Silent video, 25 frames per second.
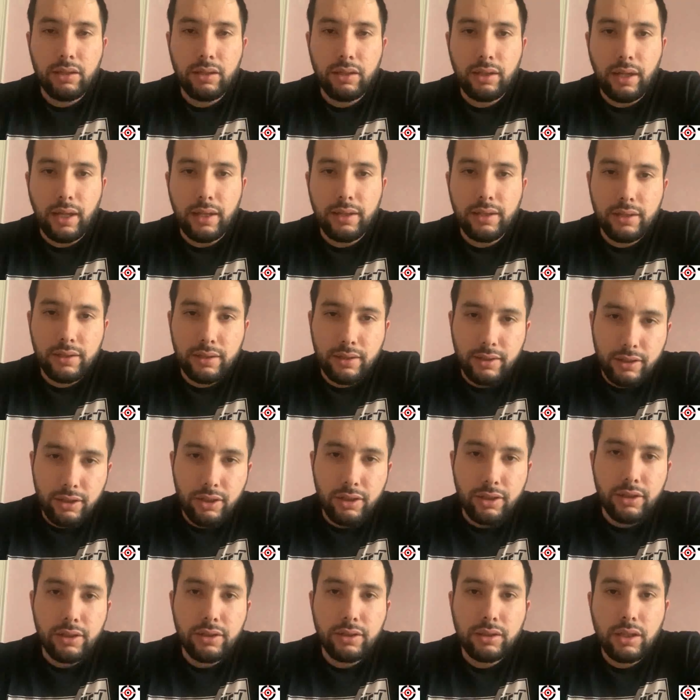And then
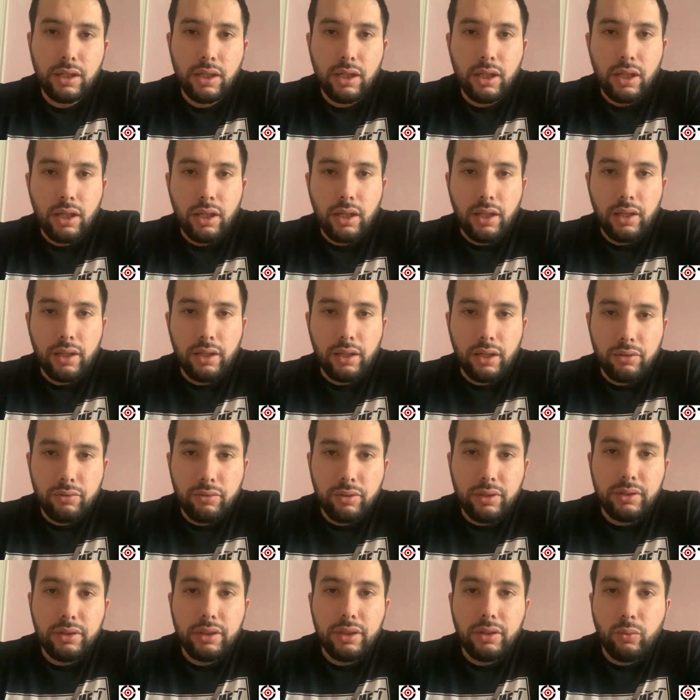third, they're
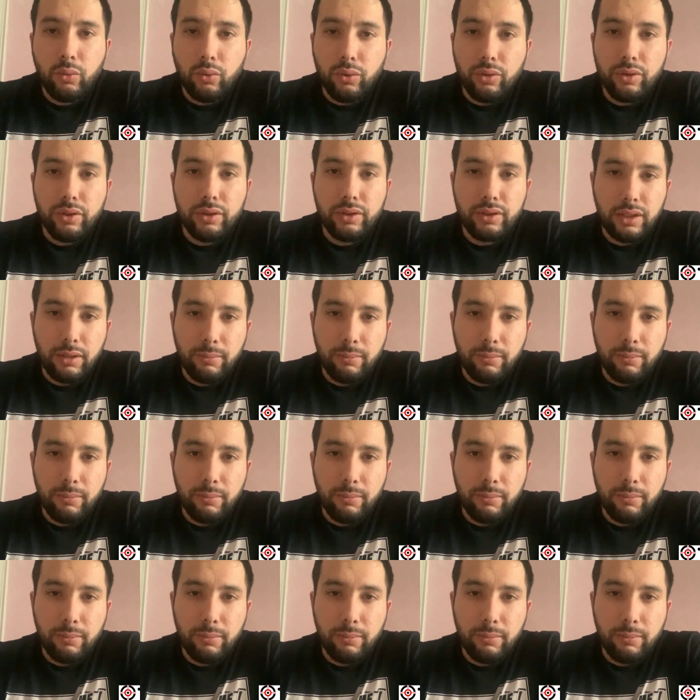really worried